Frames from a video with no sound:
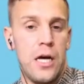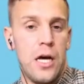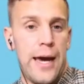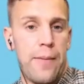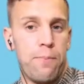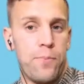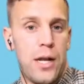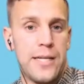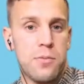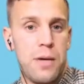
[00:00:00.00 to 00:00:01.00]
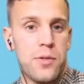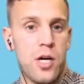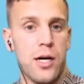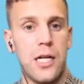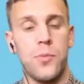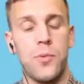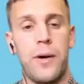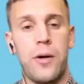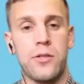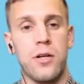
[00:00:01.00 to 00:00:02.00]
But let's maybe talk a little bit
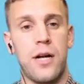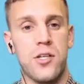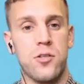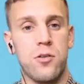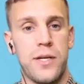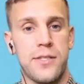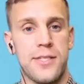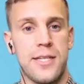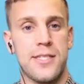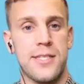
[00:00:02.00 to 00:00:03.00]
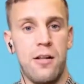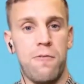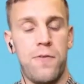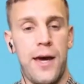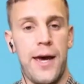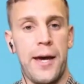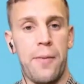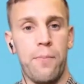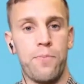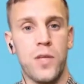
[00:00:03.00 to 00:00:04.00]
about international business itself.
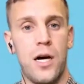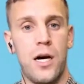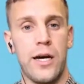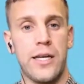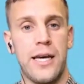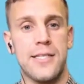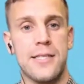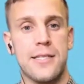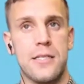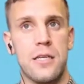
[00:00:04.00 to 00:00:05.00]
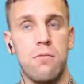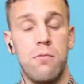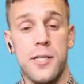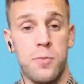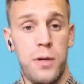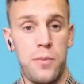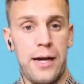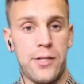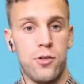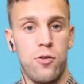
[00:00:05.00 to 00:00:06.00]
I guess lots of people,
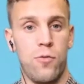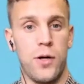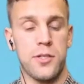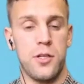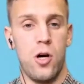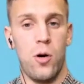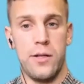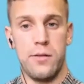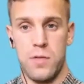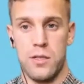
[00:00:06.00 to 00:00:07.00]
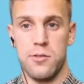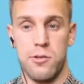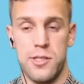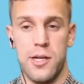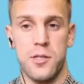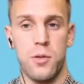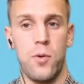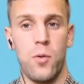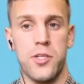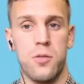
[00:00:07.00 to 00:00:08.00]
naturally enough, want to know, and there's lots of people
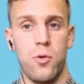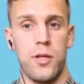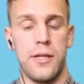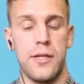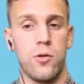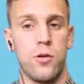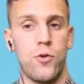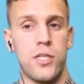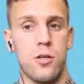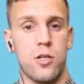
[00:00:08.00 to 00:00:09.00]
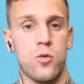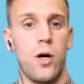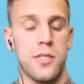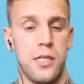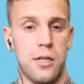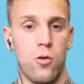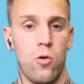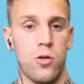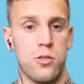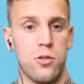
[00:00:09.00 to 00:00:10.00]
watching, but and they do the research, what's in the
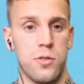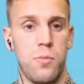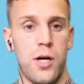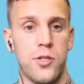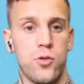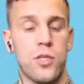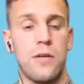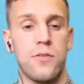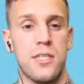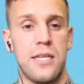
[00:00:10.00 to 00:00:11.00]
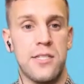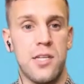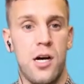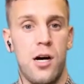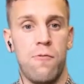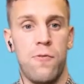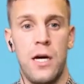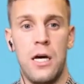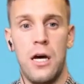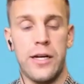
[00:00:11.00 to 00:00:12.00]
course in terms of modules. So give us a sense of,
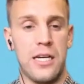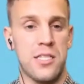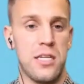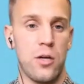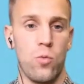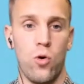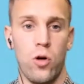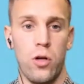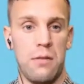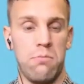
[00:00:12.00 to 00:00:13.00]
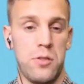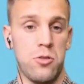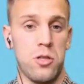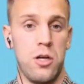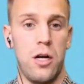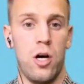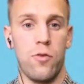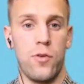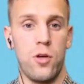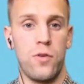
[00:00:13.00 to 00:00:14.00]
I guess, year one and just an
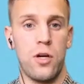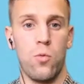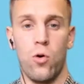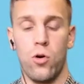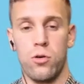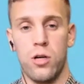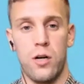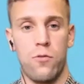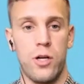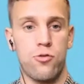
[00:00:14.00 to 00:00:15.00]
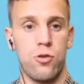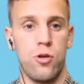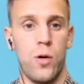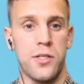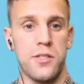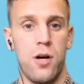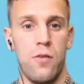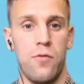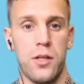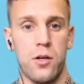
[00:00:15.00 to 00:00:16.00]
overview of year one, kind of right through and what's
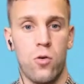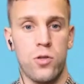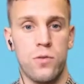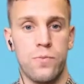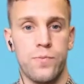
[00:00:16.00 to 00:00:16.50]
involved in the course.